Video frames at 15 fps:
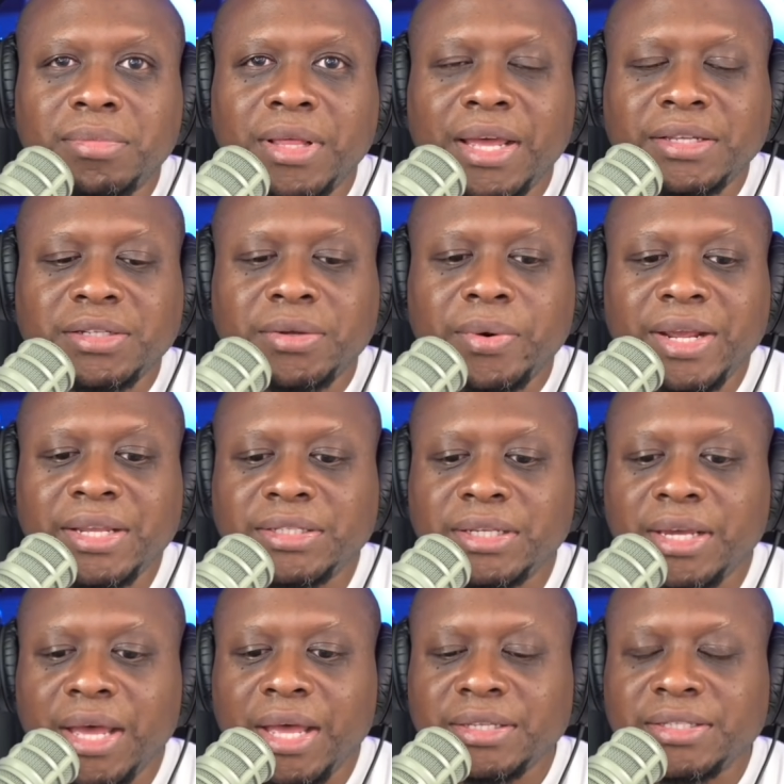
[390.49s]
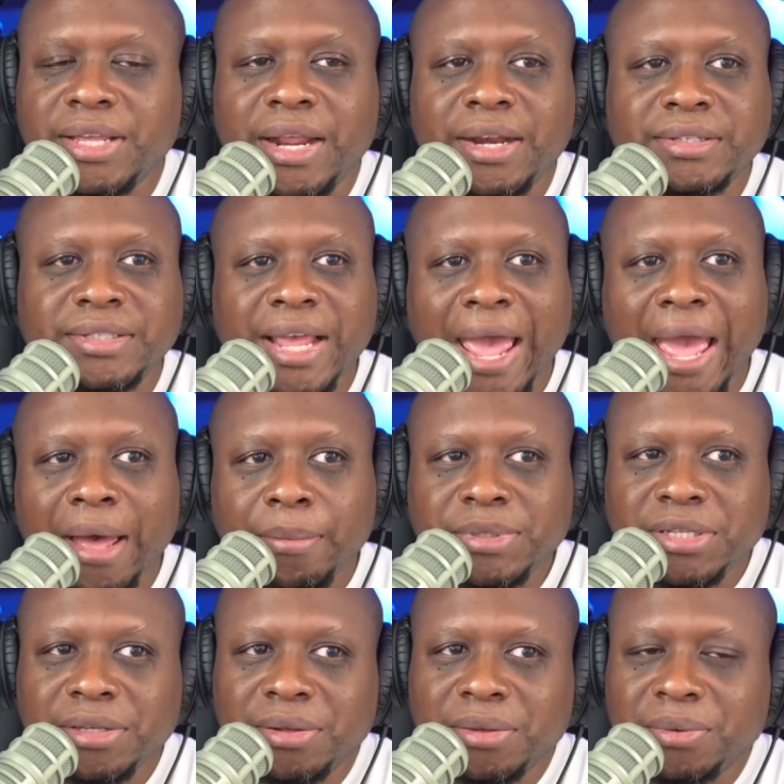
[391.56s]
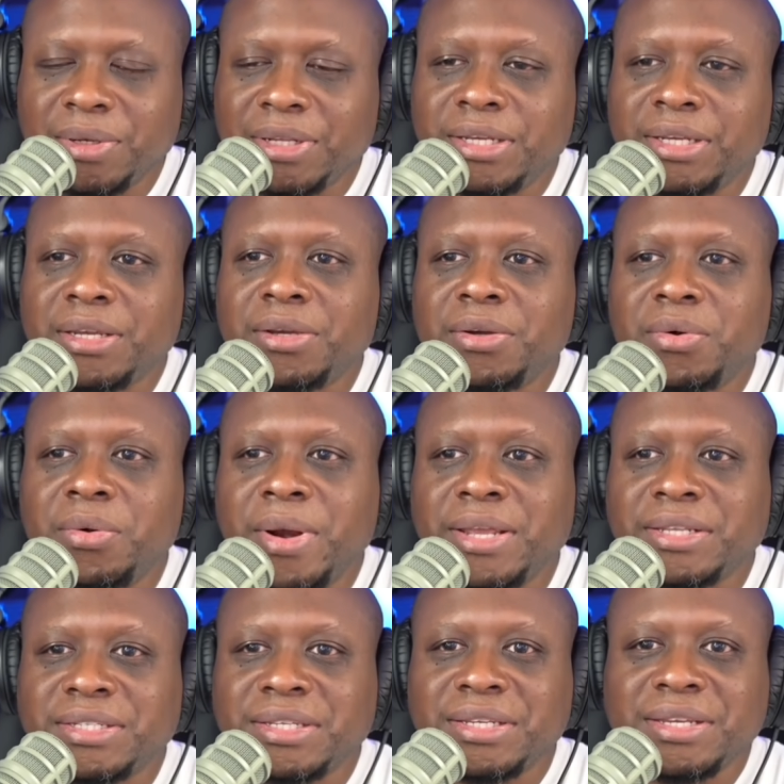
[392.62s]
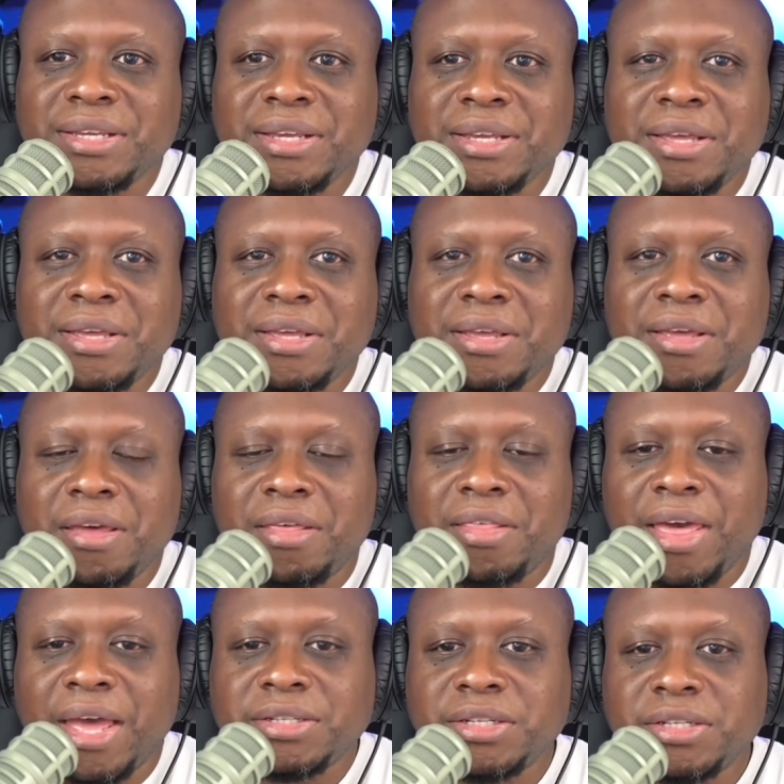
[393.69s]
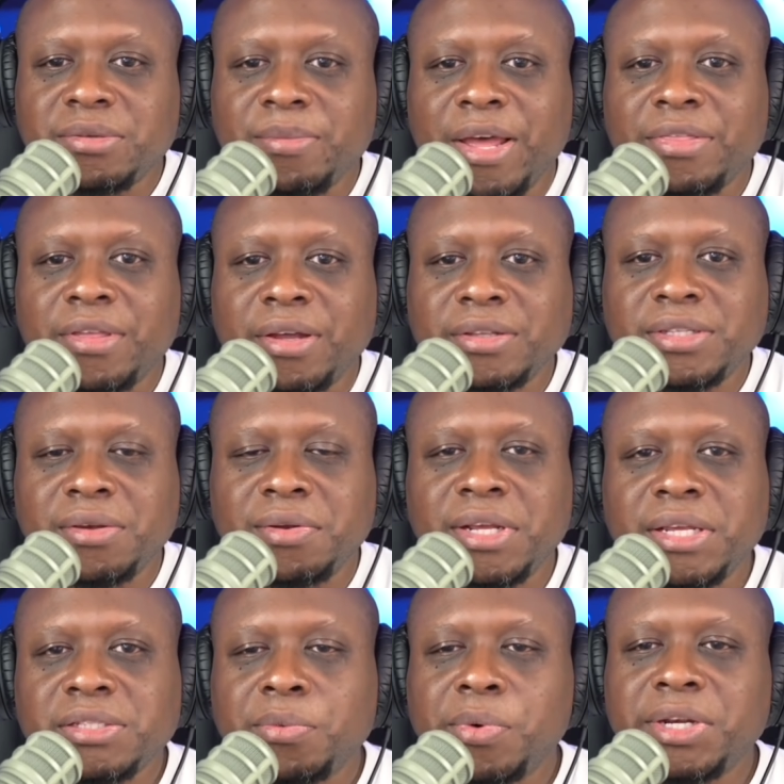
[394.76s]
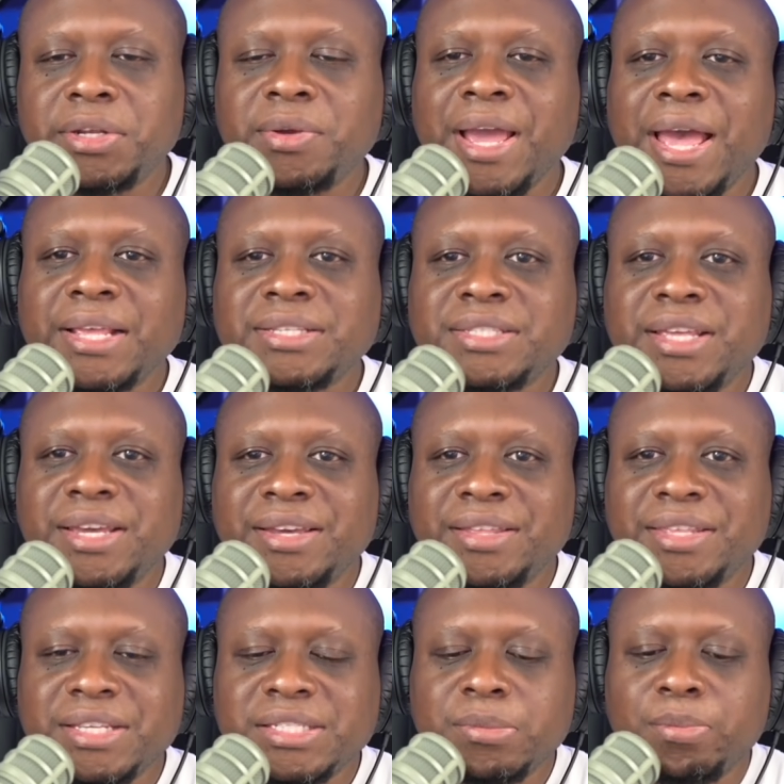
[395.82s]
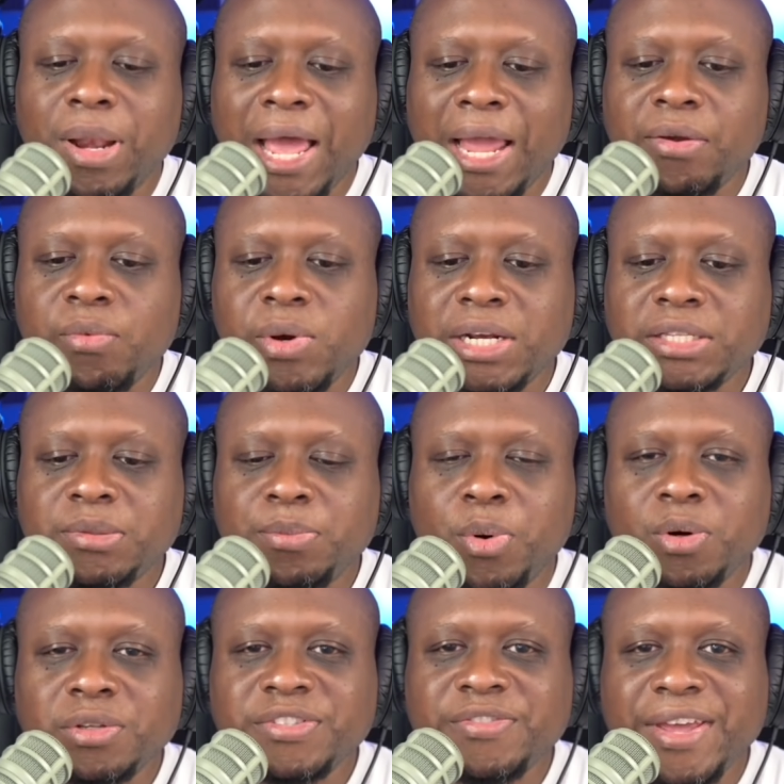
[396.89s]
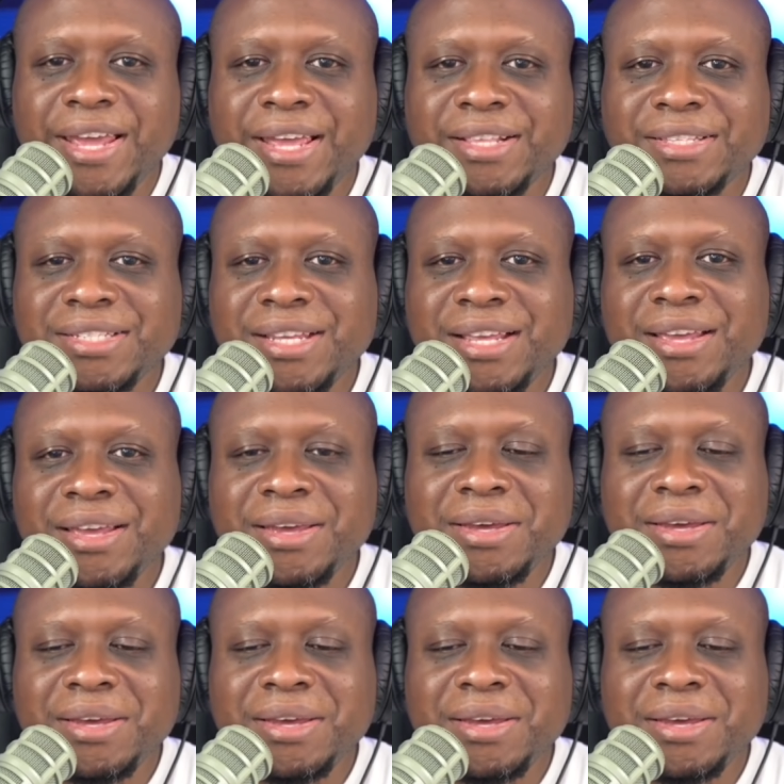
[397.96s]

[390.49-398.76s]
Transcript: That's crazy, guys. That is absolutely crazy. That's just my thoughts on this. What do you guys think of this, Black and White Sports fans?